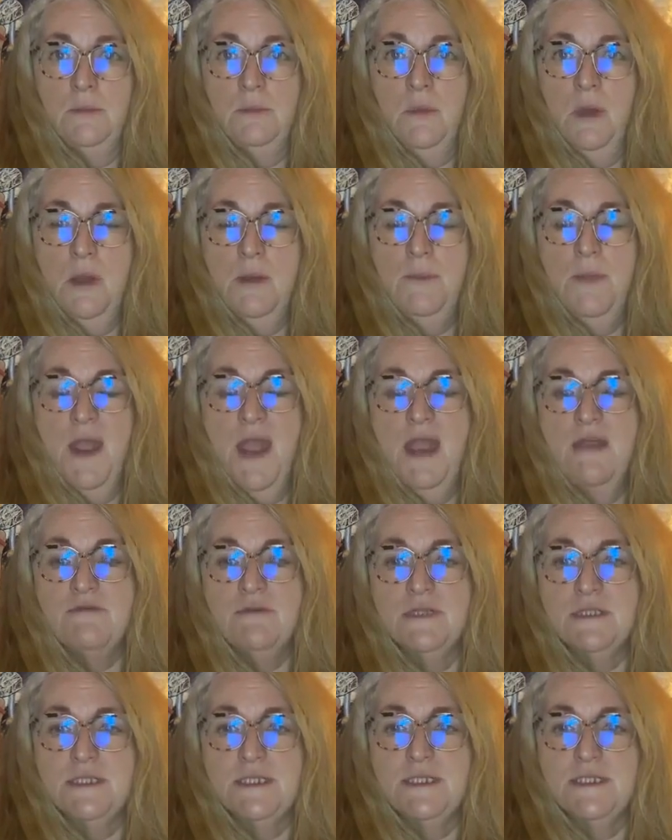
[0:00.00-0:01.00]
My
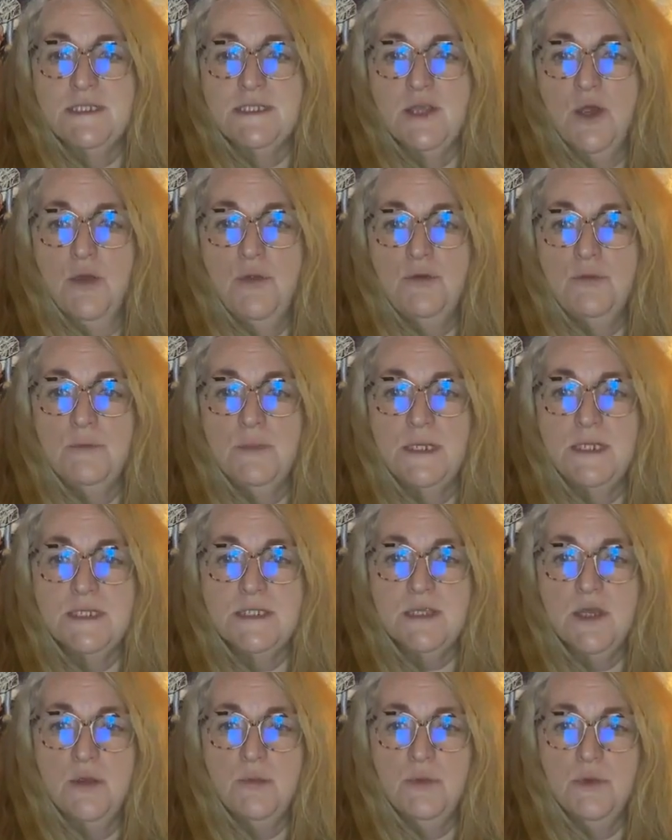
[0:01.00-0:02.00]
parents disown me,
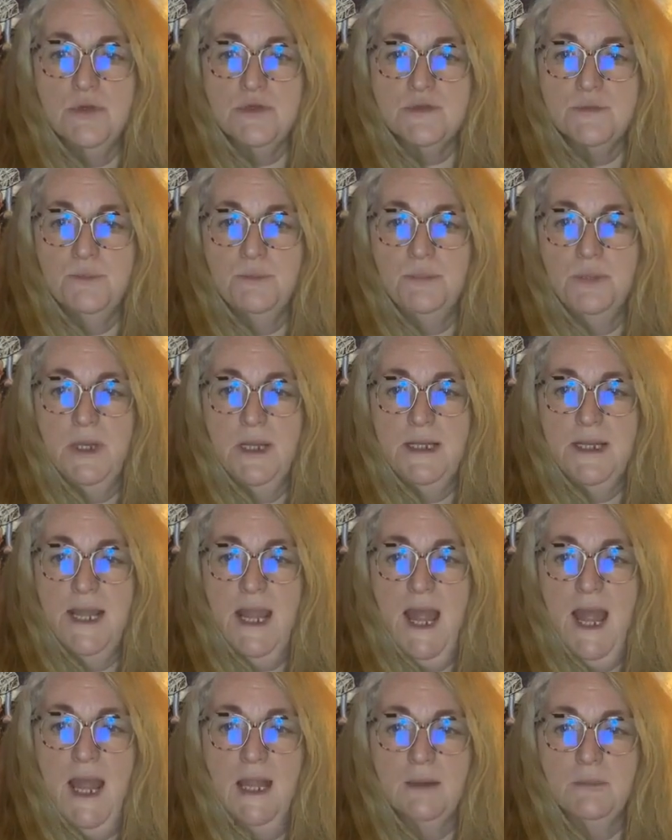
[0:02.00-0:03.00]
so what's bloody
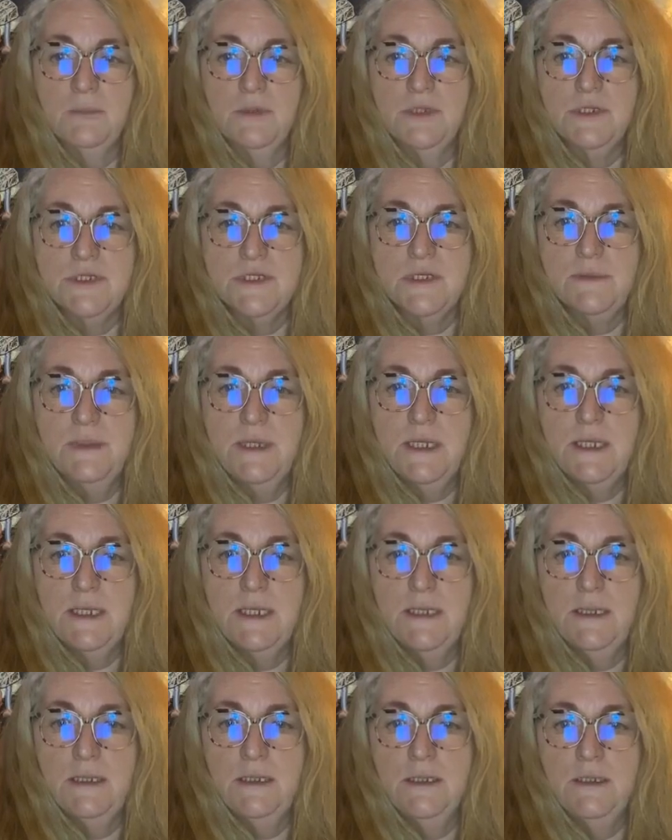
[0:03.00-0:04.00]
Hackman to
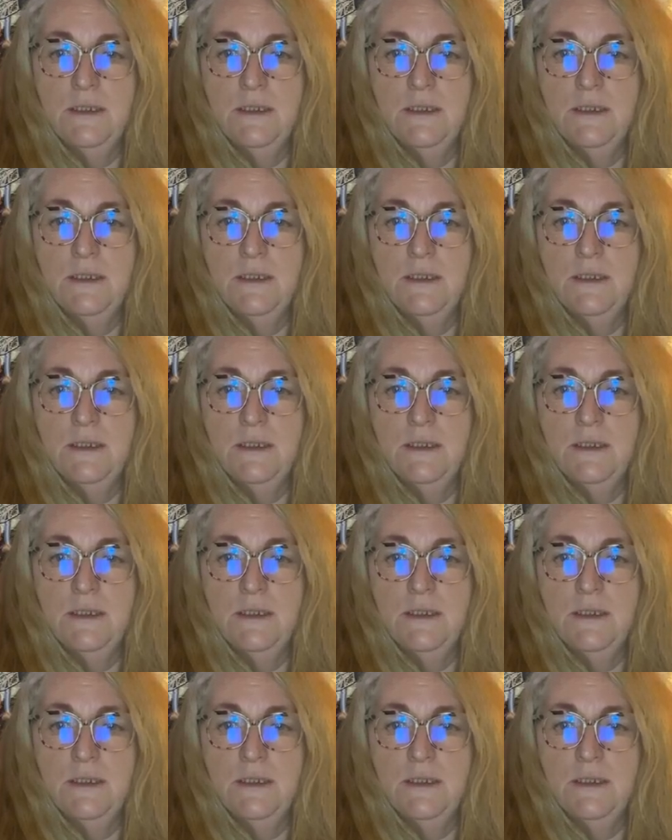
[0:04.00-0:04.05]
me?